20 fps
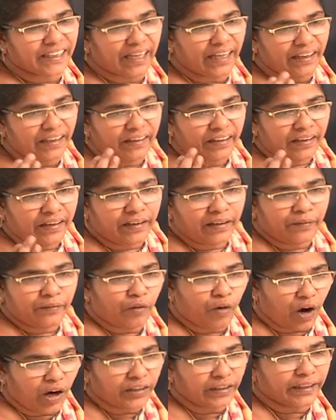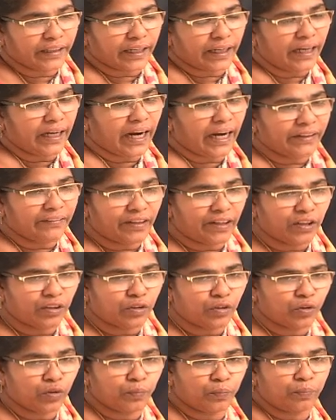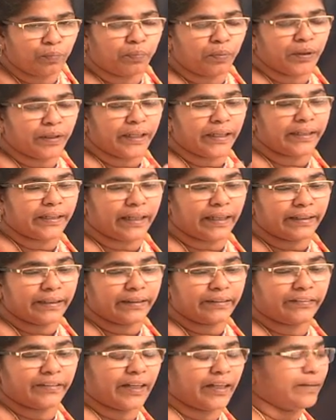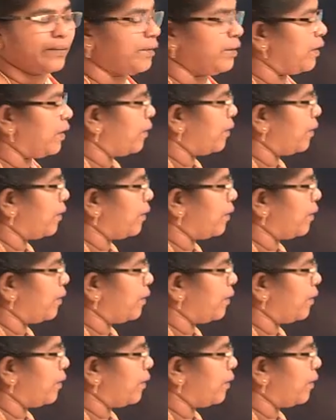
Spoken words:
the water, and we'll put it and it will